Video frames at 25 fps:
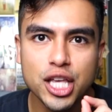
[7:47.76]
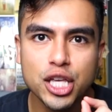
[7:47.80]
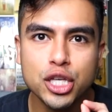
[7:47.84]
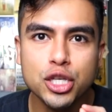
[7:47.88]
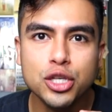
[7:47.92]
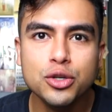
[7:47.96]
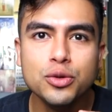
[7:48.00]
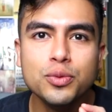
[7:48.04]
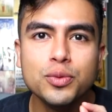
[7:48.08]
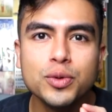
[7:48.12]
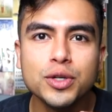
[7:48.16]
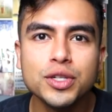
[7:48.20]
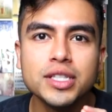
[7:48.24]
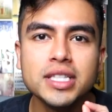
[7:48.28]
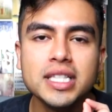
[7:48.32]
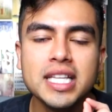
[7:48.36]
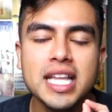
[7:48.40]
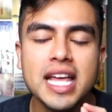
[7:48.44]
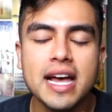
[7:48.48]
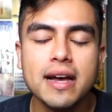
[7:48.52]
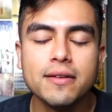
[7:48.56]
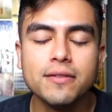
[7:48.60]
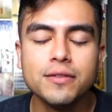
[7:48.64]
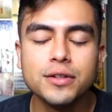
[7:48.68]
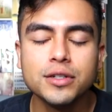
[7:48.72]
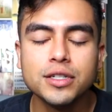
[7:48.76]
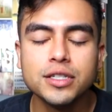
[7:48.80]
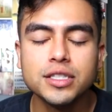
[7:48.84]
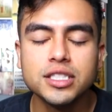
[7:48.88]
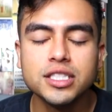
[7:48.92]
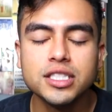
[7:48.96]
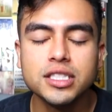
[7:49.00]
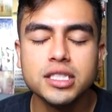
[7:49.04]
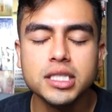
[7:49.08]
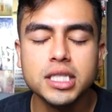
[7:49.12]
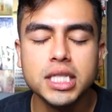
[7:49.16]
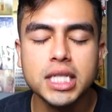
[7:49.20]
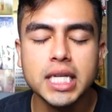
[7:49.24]
You will never
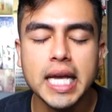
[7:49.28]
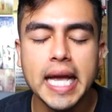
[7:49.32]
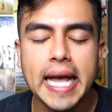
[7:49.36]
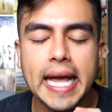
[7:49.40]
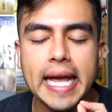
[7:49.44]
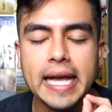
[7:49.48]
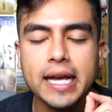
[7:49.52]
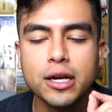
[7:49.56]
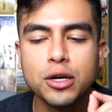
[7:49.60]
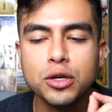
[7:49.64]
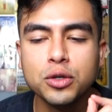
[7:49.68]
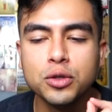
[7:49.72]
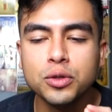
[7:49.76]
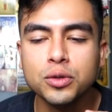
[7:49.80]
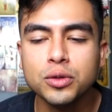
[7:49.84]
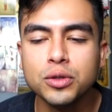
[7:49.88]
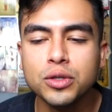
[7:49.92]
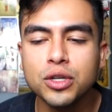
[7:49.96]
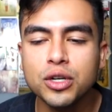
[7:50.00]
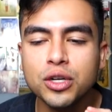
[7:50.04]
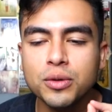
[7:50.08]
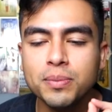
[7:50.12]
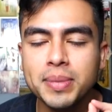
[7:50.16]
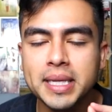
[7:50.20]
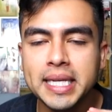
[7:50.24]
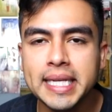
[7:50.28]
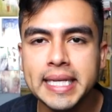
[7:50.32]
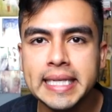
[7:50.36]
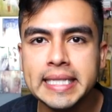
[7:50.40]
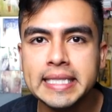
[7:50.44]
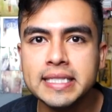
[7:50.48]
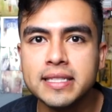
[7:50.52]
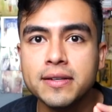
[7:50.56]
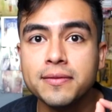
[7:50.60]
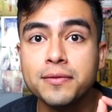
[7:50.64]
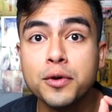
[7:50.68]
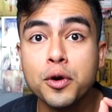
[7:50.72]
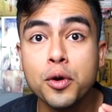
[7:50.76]
see a cooler piece of